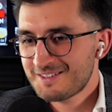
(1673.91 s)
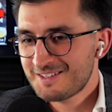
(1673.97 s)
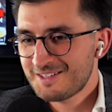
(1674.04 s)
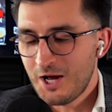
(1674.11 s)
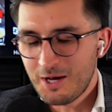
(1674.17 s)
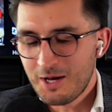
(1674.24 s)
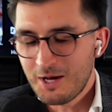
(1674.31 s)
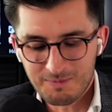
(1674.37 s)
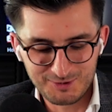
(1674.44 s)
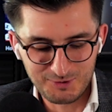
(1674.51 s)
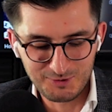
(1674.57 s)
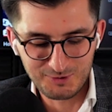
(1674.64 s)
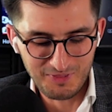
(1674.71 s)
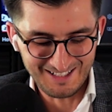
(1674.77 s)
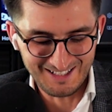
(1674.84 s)
Amen to
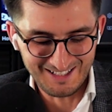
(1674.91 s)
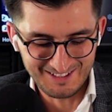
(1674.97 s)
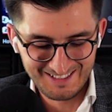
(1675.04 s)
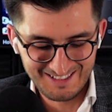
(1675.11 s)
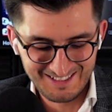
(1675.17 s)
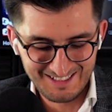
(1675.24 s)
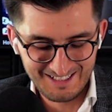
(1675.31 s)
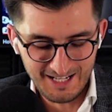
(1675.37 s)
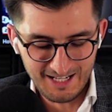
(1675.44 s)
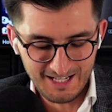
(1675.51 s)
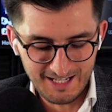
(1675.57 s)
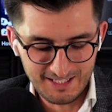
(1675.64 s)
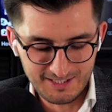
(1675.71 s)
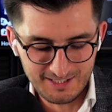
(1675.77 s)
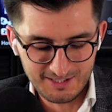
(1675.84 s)
that.
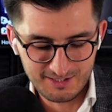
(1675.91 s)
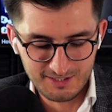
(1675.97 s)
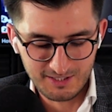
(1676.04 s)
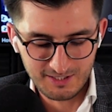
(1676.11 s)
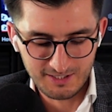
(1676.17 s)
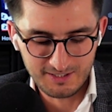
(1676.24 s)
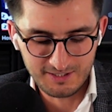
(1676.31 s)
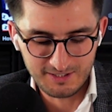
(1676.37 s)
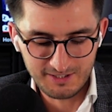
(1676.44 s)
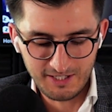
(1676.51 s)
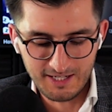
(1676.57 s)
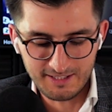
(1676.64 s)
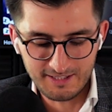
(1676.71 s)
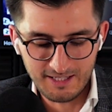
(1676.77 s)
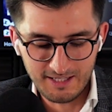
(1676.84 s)
And
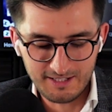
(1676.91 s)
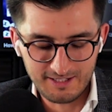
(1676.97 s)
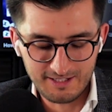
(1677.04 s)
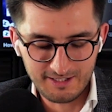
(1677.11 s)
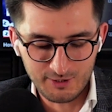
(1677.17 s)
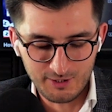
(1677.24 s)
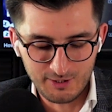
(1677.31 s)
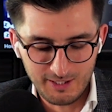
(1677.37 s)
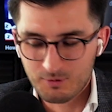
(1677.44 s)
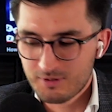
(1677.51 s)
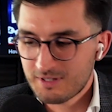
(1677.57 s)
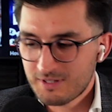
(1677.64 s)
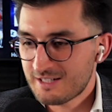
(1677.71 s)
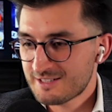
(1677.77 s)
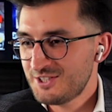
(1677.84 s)
I want
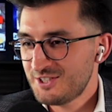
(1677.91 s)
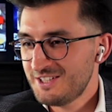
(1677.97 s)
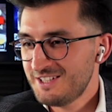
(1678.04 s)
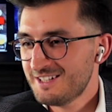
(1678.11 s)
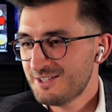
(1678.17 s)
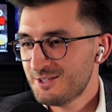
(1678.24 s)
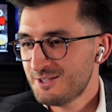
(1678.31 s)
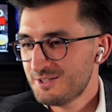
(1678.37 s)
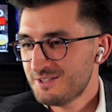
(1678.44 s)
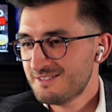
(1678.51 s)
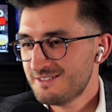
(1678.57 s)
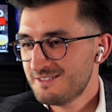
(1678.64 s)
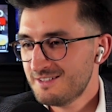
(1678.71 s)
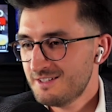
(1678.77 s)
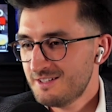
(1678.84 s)
to see a
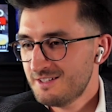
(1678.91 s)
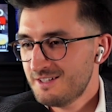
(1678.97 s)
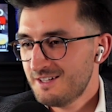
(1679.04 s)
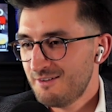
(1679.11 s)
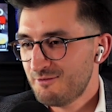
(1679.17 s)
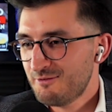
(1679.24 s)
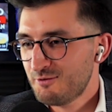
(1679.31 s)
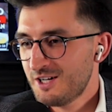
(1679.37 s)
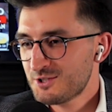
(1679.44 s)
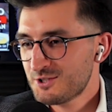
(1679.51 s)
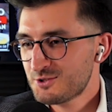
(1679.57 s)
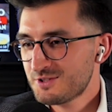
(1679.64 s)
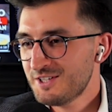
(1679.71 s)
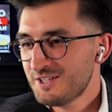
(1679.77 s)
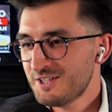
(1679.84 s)
few
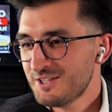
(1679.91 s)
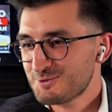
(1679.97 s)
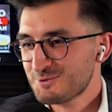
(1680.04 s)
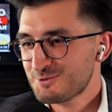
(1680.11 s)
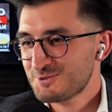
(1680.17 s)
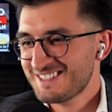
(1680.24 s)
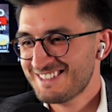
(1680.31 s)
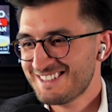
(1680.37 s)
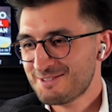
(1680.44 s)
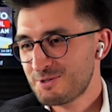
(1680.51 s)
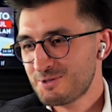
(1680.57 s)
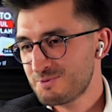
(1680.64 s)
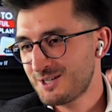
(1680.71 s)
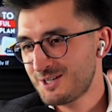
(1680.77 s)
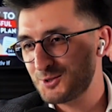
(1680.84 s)
hundred videos
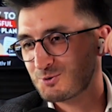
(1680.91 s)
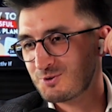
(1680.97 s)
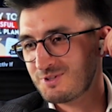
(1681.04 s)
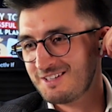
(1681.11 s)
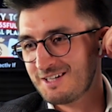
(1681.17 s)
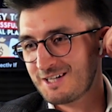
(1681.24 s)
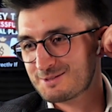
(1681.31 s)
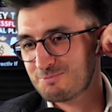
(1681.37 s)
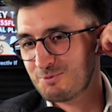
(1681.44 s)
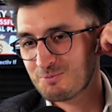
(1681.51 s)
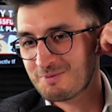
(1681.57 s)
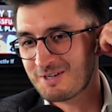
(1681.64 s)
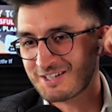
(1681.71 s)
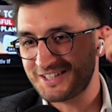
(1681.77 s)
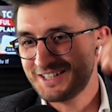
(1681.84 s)
when we go to the next bull
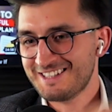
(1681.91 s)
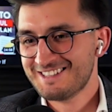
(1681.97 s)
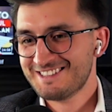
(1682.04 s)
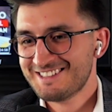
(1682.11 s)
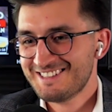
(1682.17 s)
market.